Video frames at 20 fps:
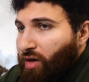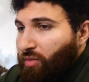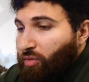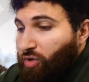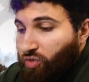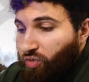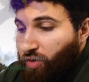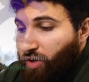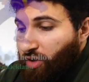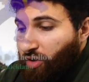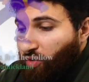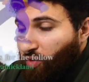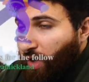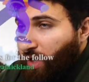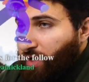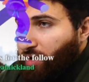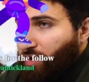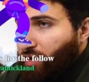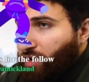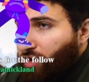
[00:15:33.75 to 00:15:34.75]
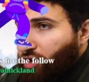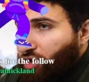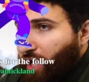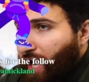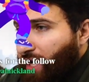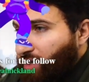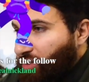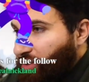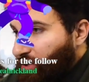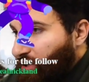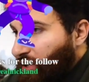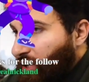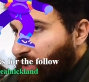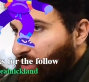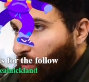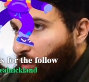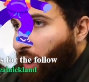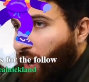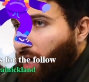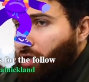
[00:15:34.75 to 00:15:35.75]
between Grayson, Jackson,
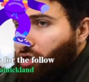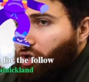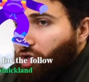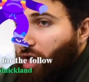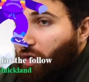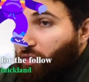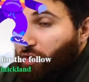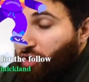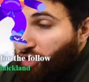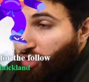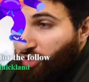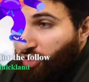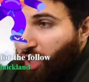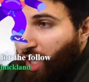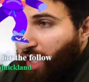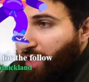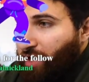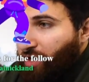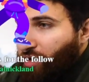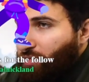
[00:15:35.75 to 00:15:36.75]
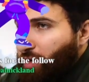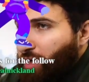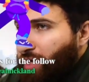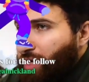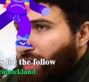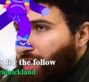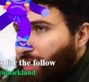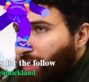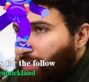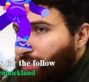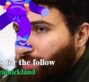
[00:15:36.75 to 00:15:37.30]
and Guansha, which is Chinese media.